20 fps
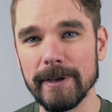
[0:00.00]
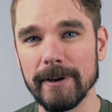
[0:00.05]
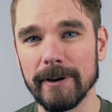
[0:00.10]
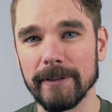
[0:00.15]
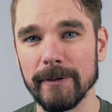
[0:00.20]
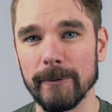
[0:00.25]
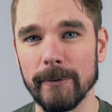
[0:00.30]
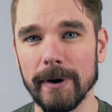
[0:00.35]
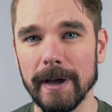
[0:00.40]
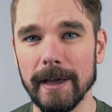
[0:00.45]
on
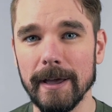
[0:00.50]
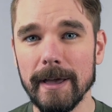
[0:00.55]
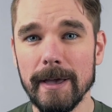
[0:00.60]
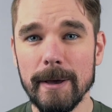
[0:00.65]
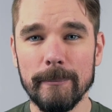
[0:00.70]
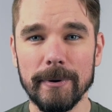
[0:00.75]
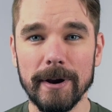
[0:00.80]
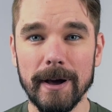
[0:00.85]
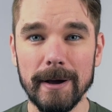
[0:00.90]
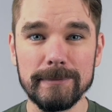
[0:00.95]
the way,
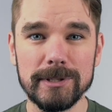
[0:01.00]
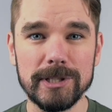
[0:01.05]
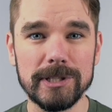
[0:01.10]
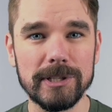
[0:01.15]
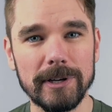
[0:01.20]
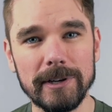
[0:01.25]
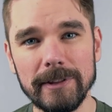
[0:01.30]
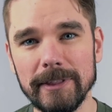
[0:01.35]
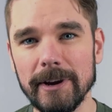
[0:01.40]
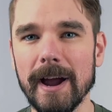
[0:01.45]
but I'm
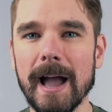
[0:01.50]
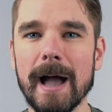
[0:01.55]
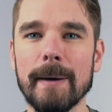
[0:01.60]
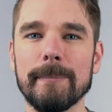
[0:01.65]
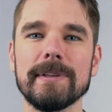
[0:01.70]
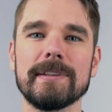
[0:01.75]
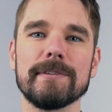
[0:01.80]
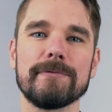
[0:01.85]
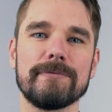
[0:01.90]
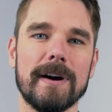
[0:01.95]
sure they're
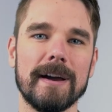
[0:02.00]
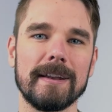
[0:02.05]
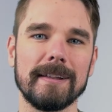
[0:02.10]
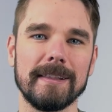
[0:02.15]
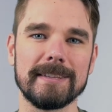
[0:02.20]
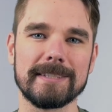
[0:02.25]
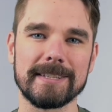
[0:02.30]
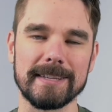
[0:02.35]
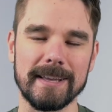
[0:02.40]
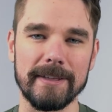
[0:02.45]
happy to
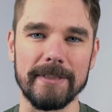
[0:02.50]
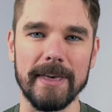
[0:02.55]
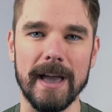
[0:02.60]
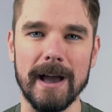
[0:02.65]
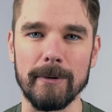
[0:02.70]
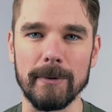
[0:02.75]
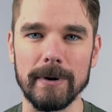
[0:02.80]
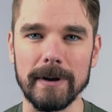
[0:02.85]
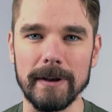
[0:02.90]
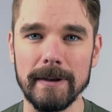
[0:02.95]
finally sell
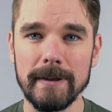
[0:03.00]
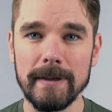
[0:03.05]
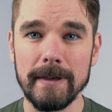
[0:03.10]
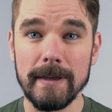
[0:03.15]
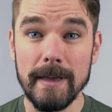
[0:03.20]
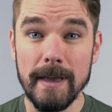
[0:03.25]
that one.